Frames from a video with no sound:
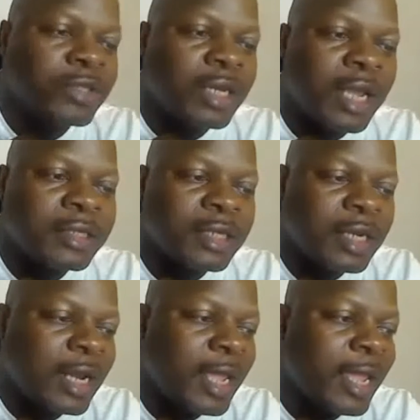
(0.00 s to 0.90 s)
select
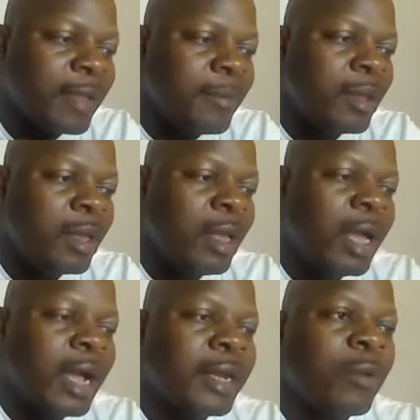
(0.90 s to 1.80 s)
claim,
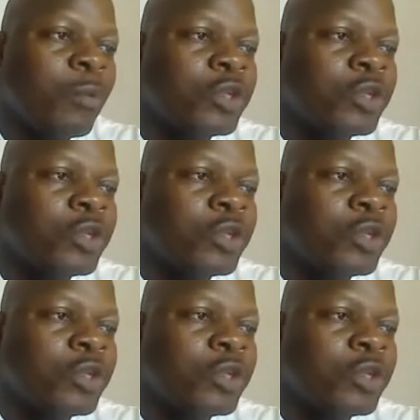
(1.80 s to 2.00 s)
and then